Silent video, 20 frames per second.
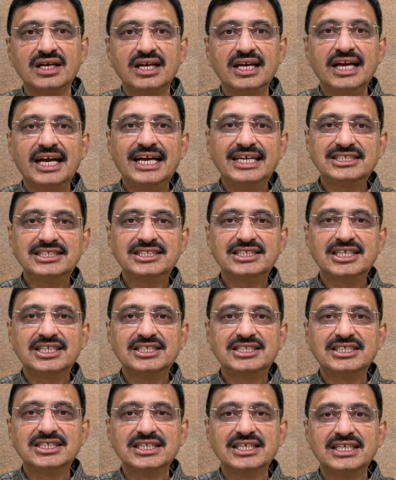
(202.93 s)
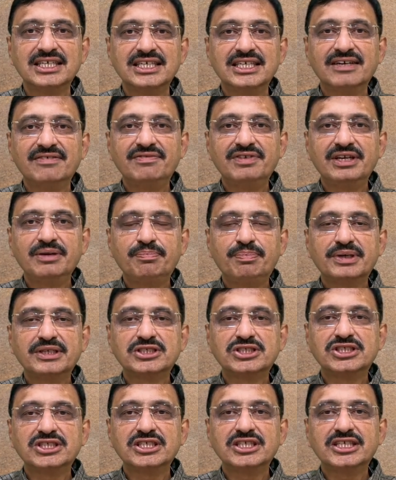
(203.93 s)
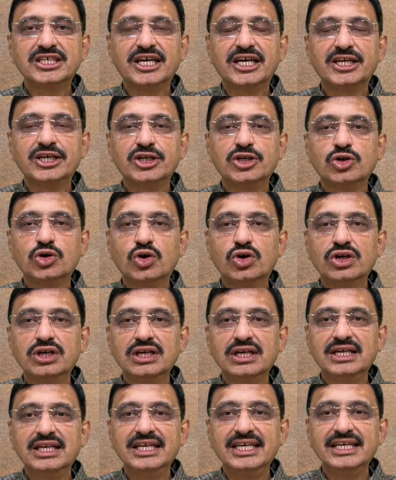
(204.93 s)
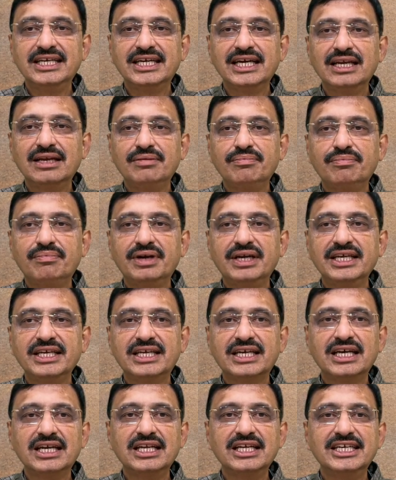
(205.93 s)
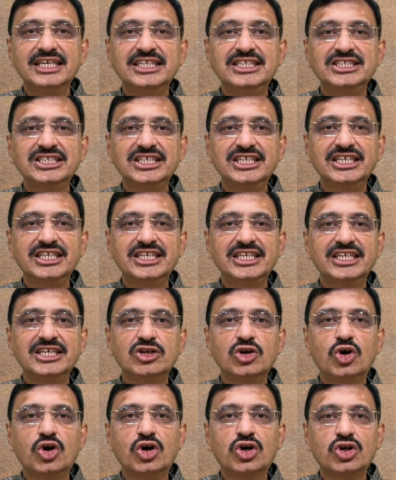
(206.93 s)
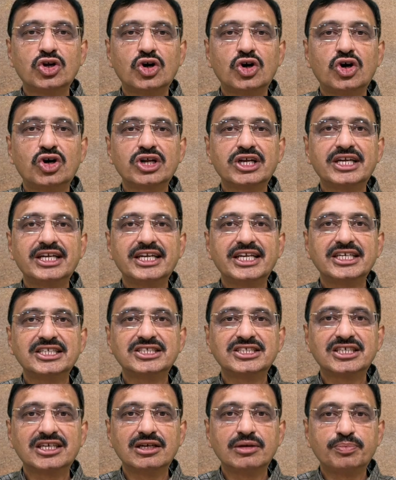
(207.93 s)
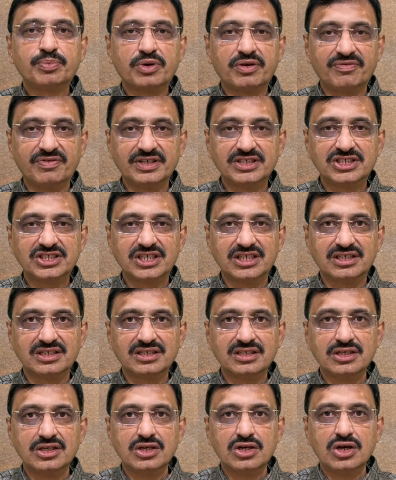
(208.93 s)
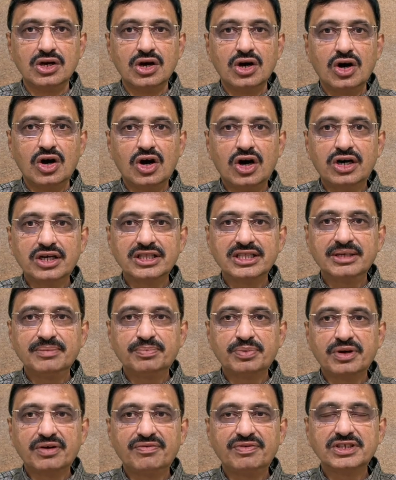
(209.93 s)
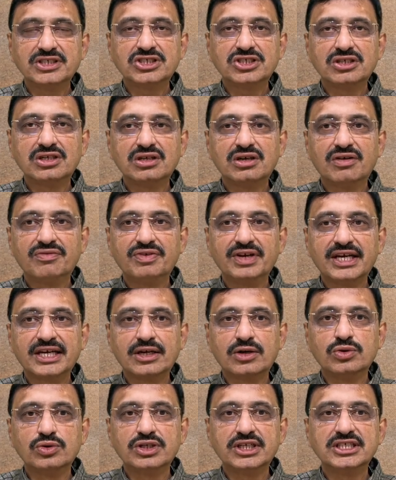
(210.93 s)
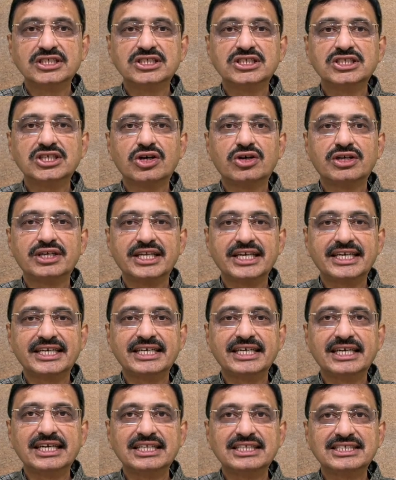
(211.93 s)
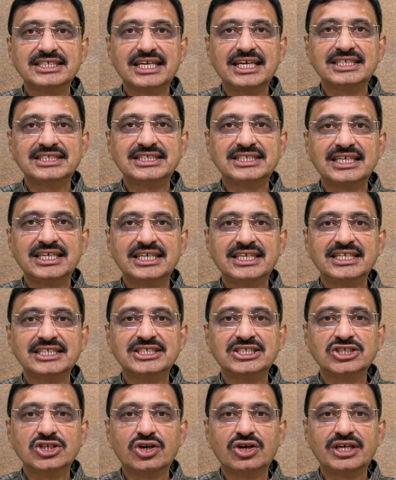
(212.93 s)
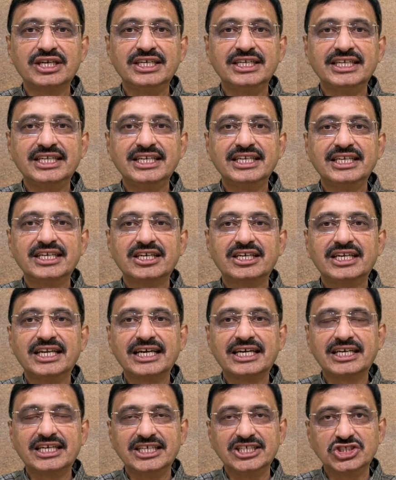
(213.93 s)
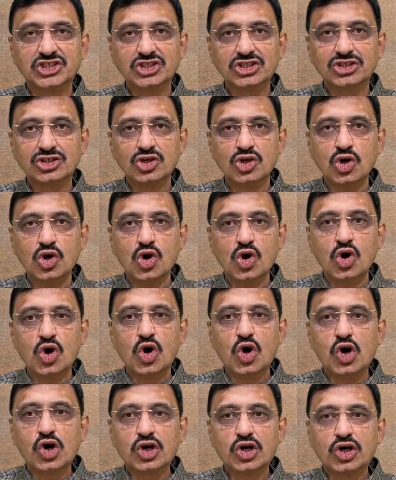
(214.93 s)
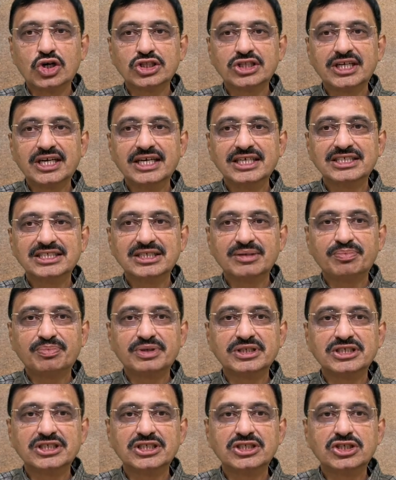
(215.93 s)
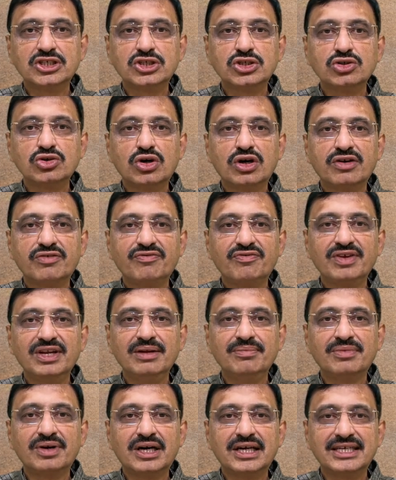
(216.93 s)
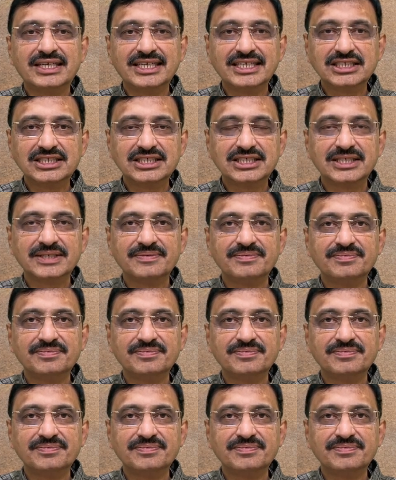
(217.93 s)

As such, every person carrying on legal, medical, engineering or architectural profession or the profession of accountancy or technical consultancy or interior decoration or authorized representative or film artist